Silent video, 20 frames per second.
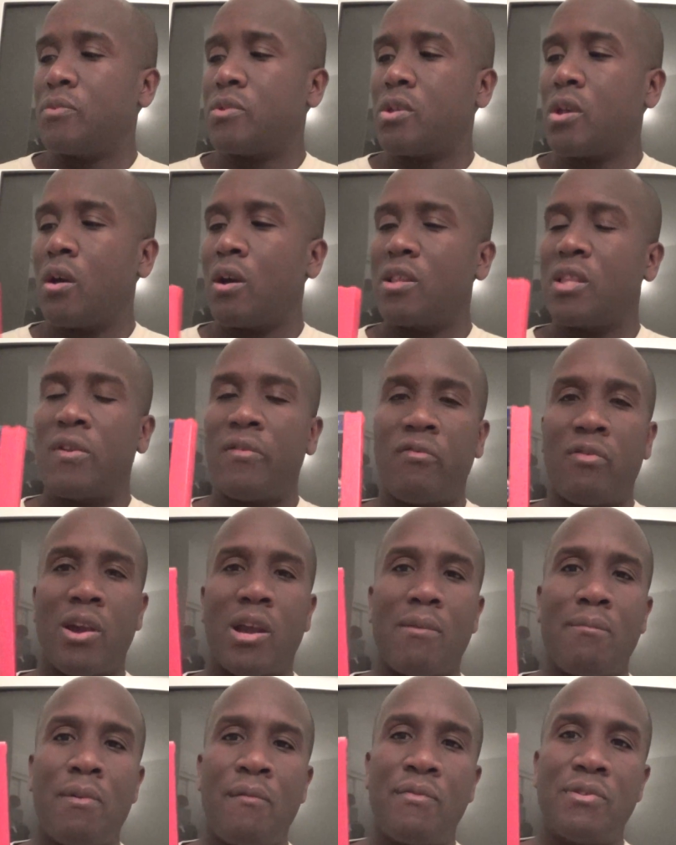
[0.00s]
So I definitely
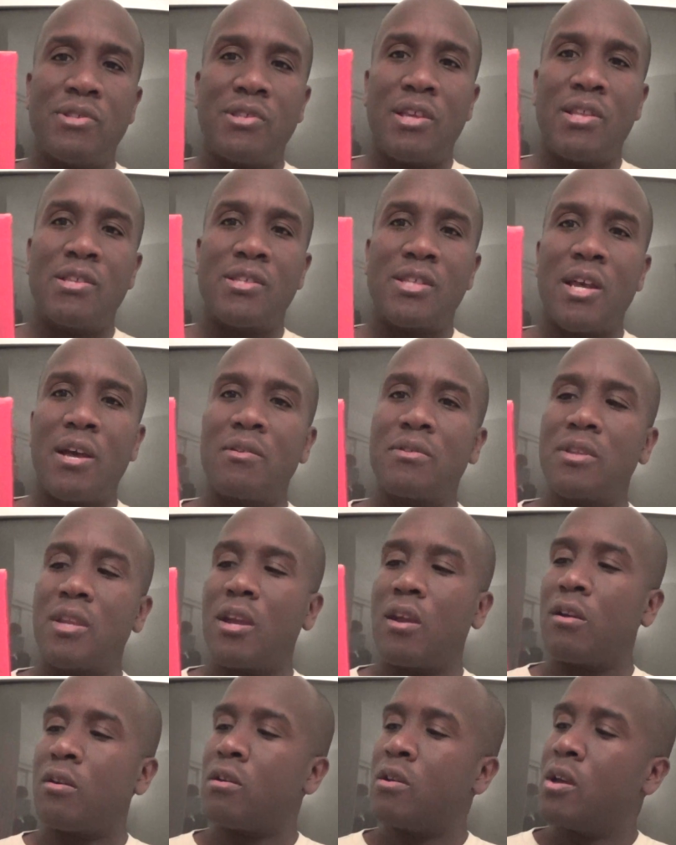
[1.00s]
recommend if you see this out
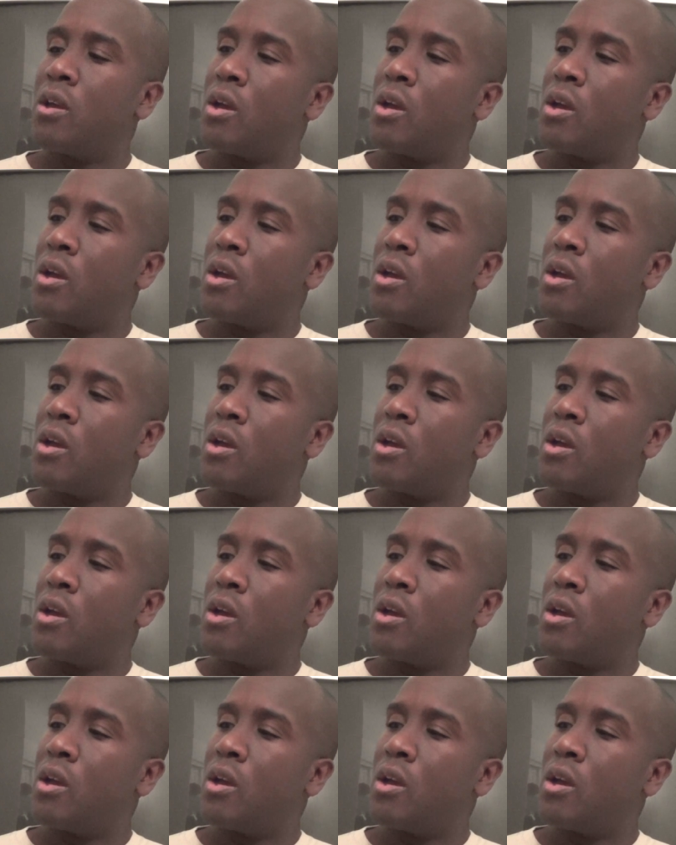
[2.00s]
there,